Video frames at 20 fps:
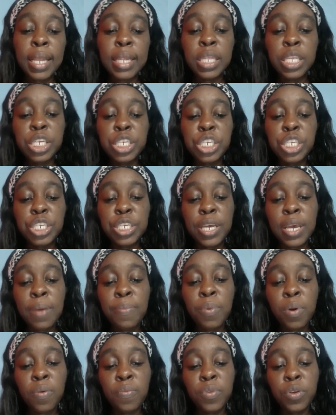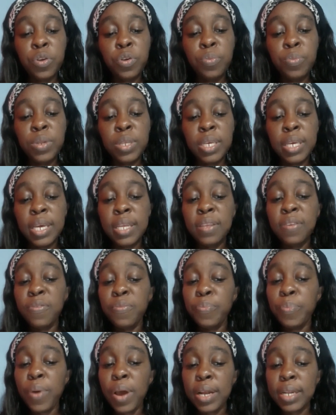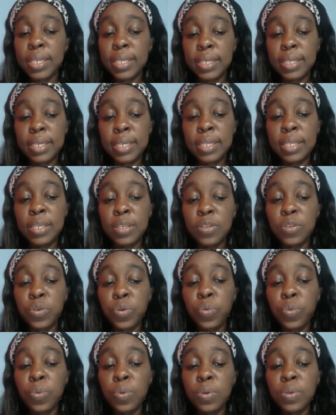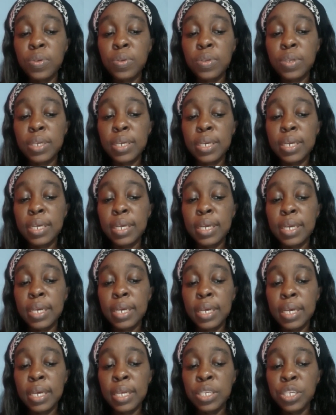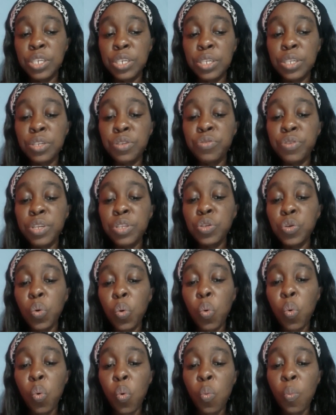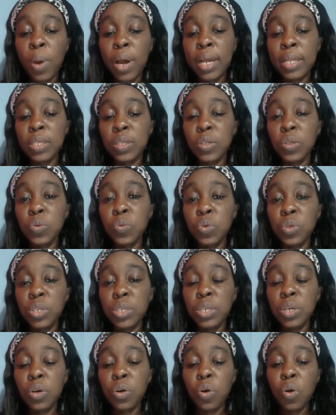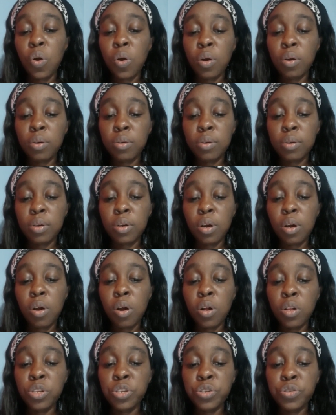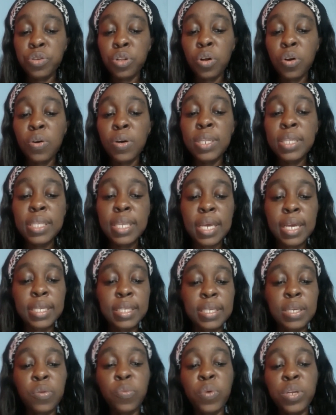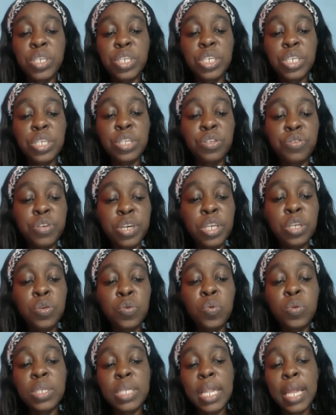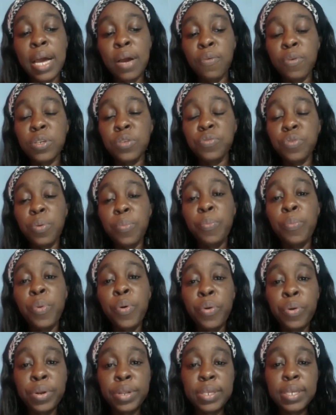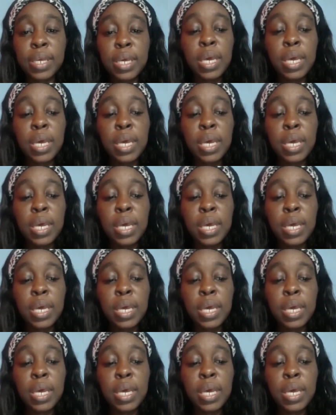The shape of the communicative practice and discourse in children's home and socio-cultural context in which children use language from birth